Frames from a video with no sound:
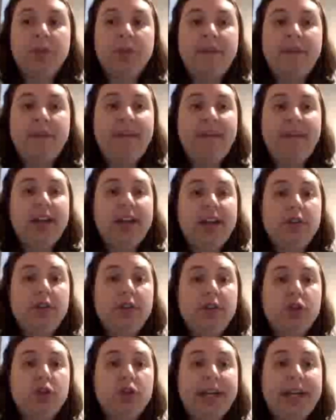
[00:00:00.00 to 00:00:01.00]
In
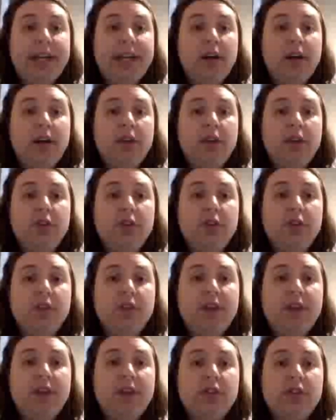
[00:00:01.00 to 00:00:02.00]
addition, the Doctor finds
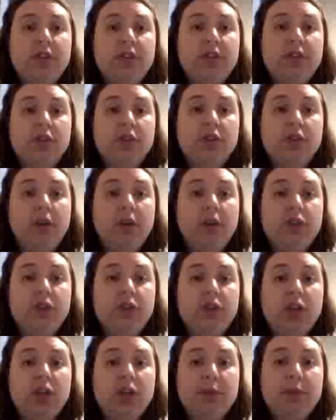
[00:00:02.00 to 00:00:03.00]
a skull in
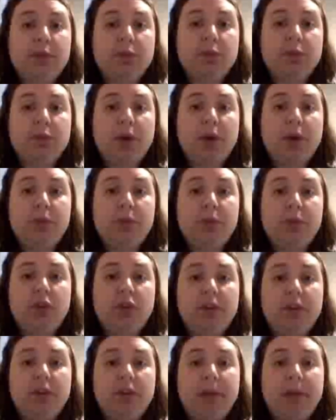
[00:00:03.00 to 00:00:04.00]
Shakespeare's Propster that
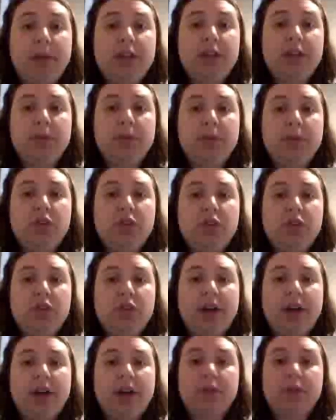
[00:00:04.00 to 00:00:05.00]
reminds him of the Sycorax
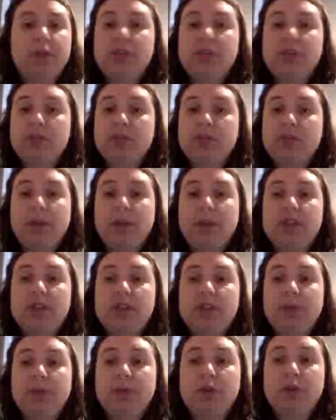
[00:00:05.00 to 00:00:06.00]
race from the
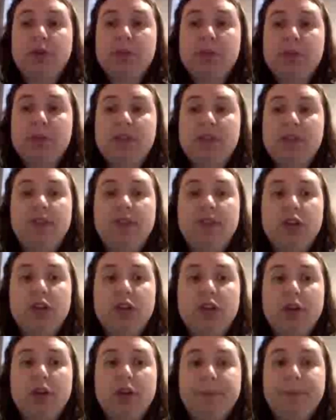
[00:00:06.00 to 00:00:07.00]
Christmas Invasion.
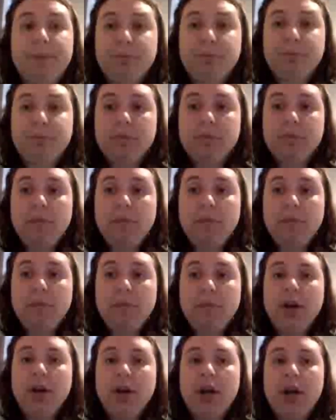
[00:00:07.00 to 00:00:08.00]

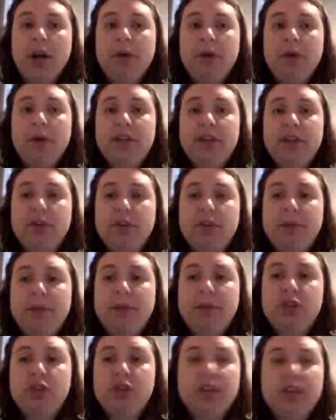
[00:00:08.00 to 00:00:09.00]
When the Doctor
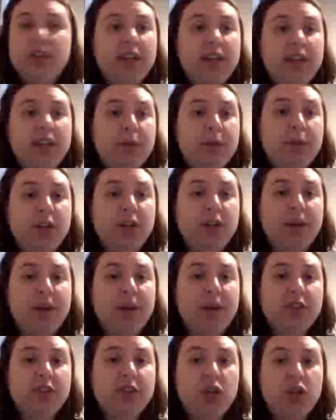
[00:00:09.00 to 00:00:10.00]
mentions the name Sycorax to
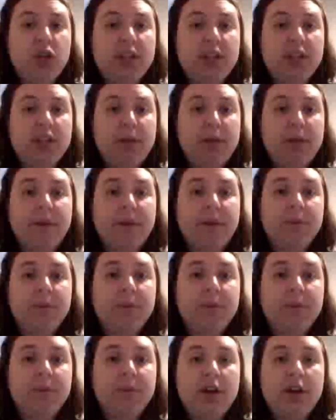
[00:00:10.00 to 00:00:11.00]
Shakespeare,
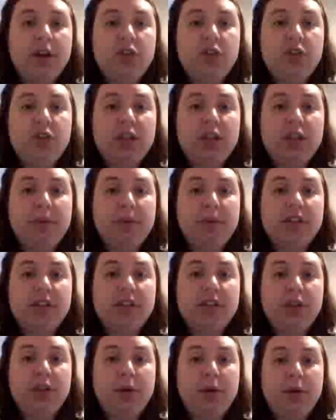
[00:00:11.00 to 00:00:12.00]
Shakespeare says he
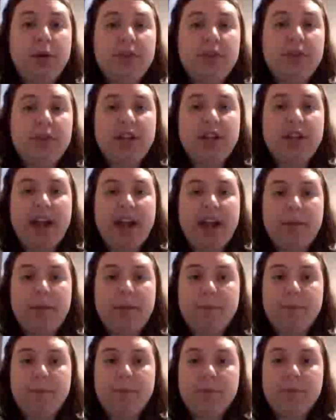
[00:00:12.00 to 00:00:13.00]
used the name.
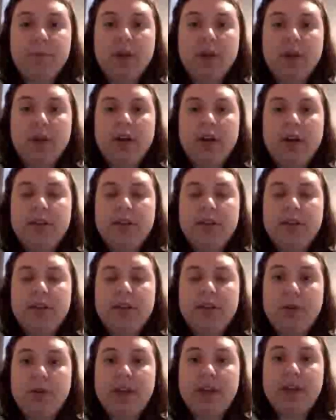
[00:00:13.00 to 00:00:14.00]
The joke
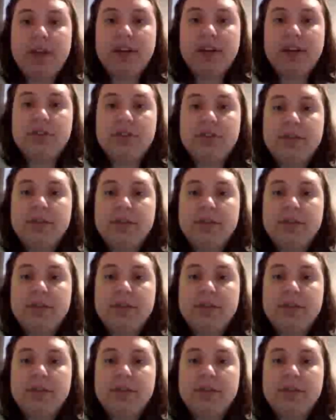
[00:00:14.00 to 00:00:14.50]
is